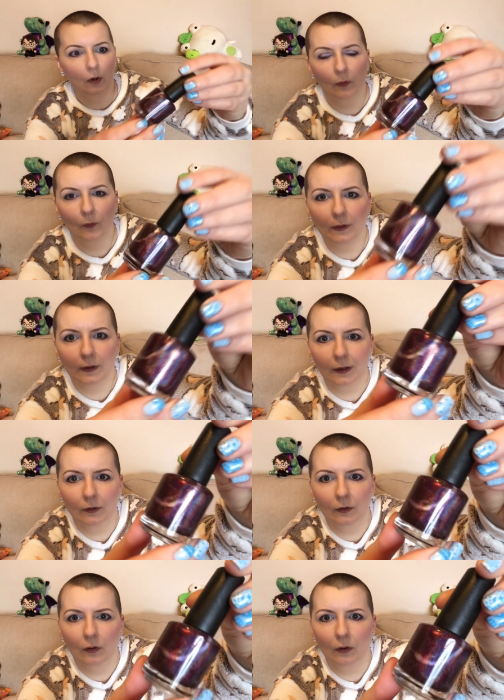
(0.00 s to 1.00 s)

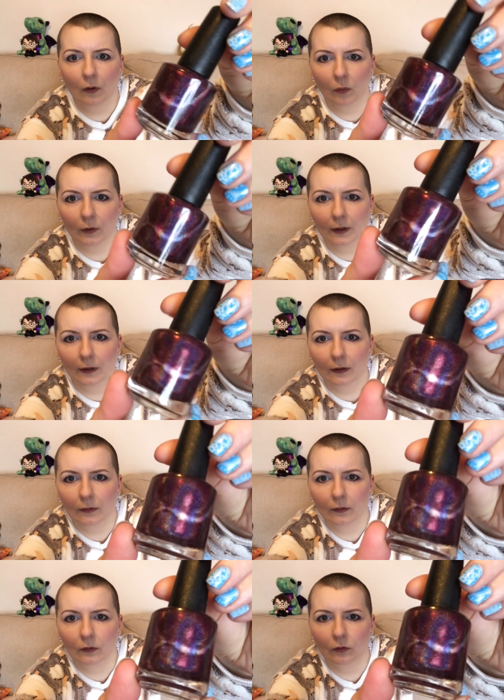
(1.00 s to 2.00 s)
Okay, okay.
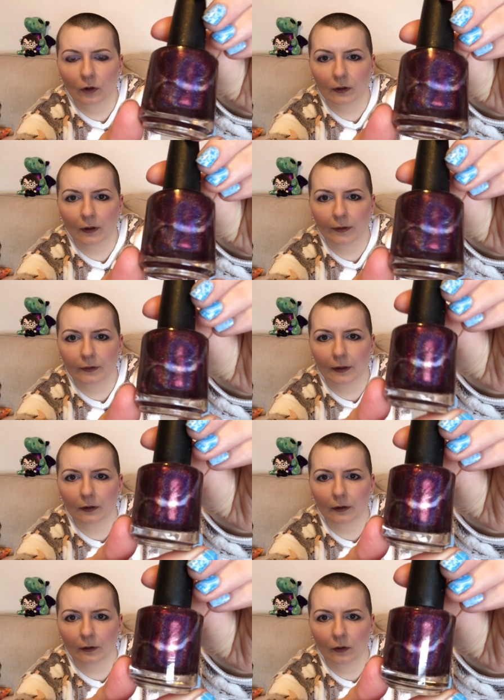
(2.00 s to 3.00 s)
Look at that
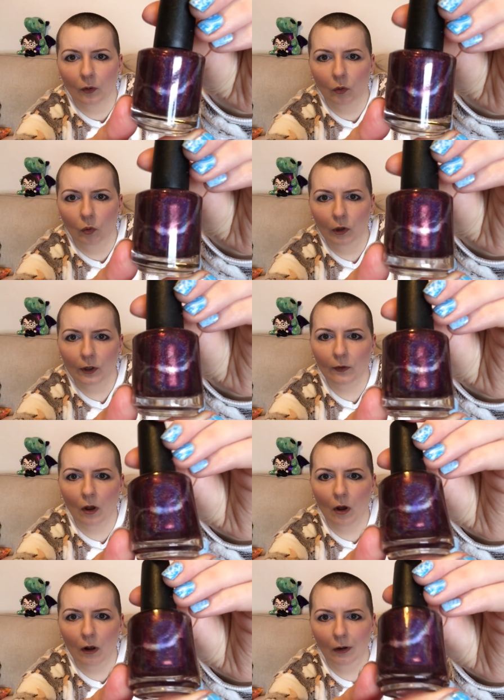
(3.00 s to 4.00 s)
colour. Look at the
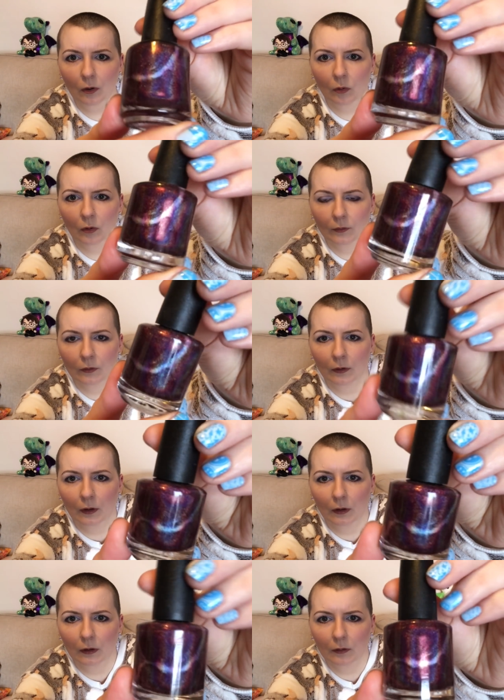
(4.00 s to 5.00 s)
hollow.
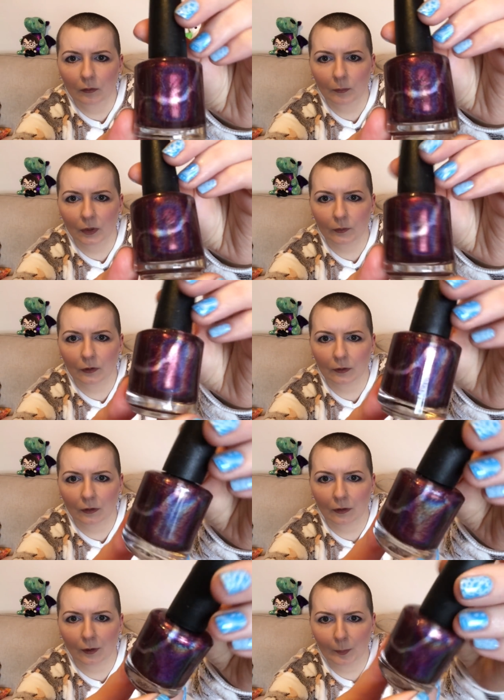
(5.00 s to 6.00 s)
But look at
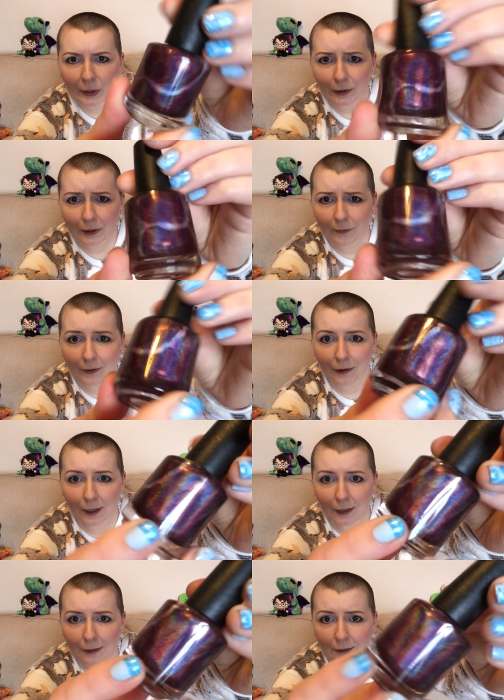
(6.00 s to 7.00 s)
the colour. But look at the
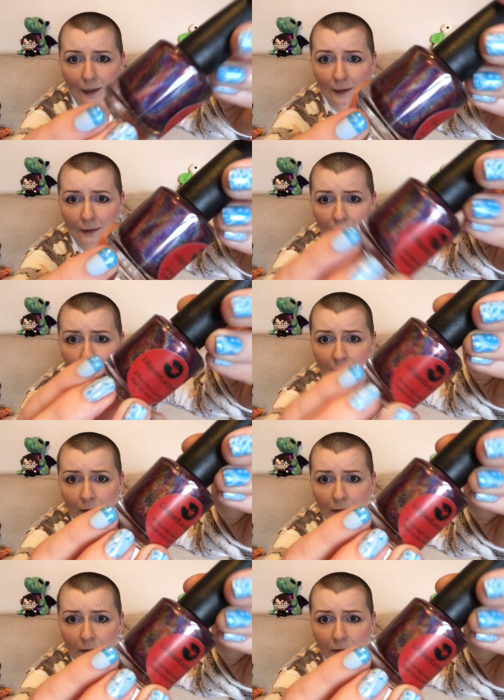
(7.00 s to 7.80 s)
hollow.